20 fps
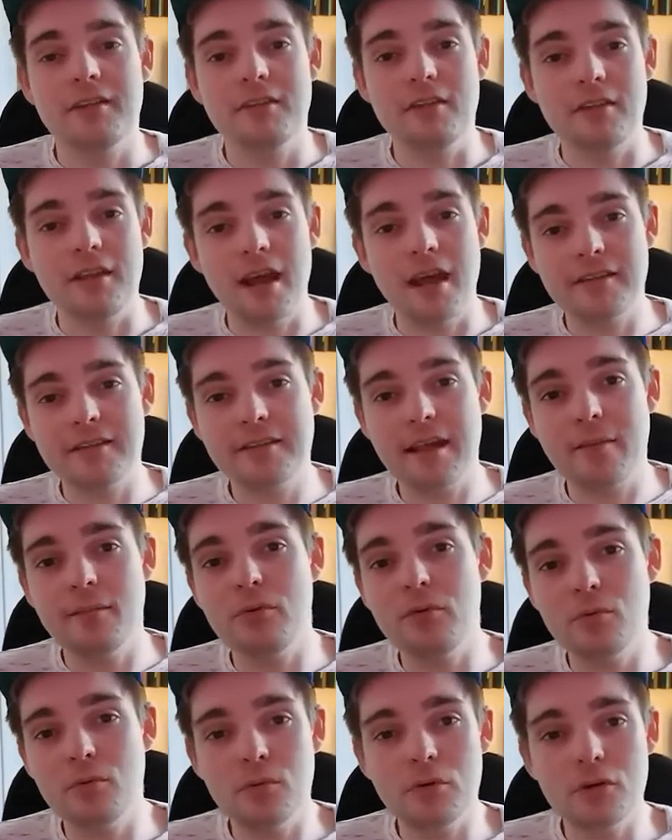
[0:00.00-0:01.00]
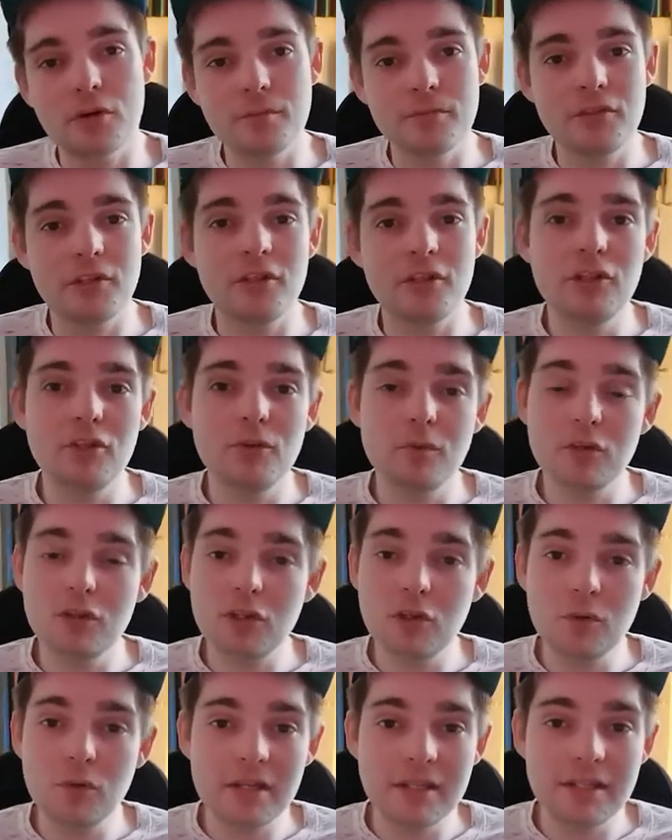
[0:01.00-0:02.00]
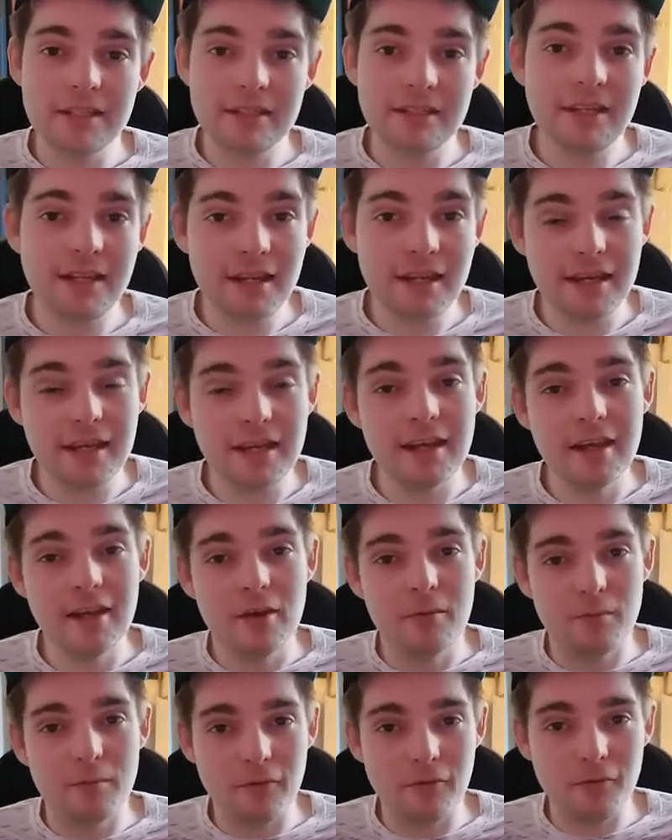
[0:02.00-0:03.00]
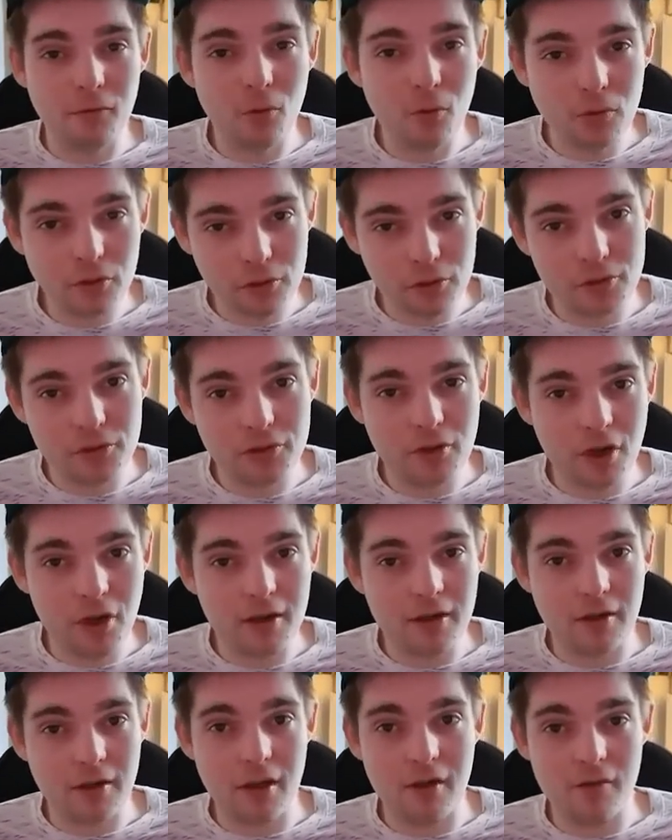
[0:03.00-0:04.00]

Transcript: So that sample will come to you and you can see before you start